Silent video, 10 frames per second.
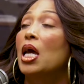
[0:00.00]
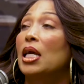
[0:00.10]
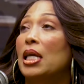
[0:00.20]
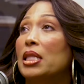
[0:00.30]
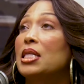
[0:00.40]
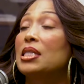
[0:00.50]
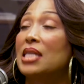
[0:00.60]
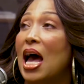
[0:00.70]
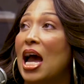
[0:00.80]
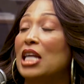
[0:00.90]
Get the
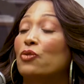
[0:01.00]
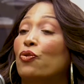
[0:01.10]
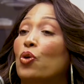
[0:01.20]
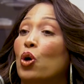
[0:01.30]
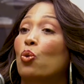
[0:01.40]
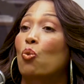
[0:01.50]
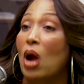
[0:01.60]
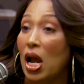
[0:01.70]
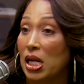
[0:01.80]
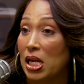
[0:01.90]
size for
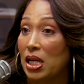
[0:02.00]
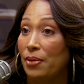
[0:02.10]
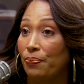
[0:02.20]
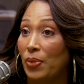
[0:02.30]
Ronnie